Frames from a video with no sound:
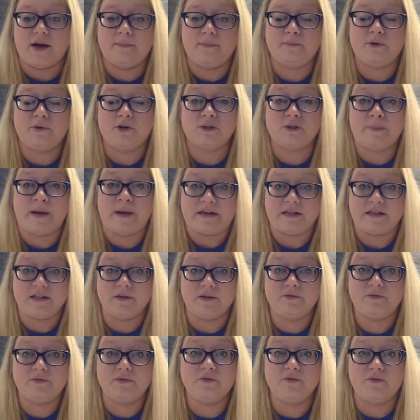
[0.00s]

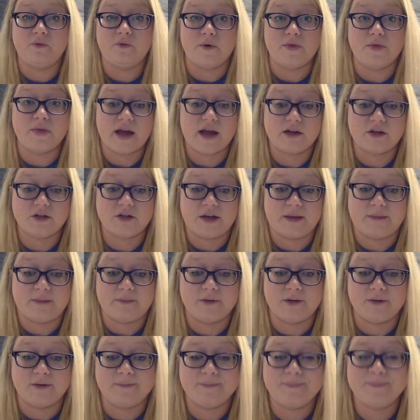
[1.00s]
perspective for that
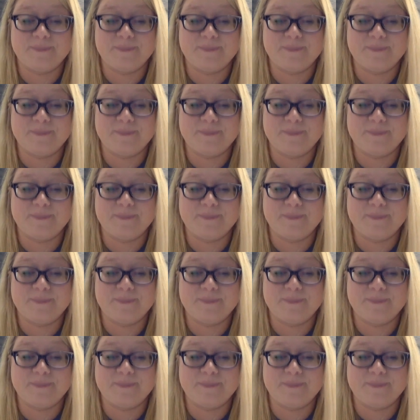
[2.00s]
chapter.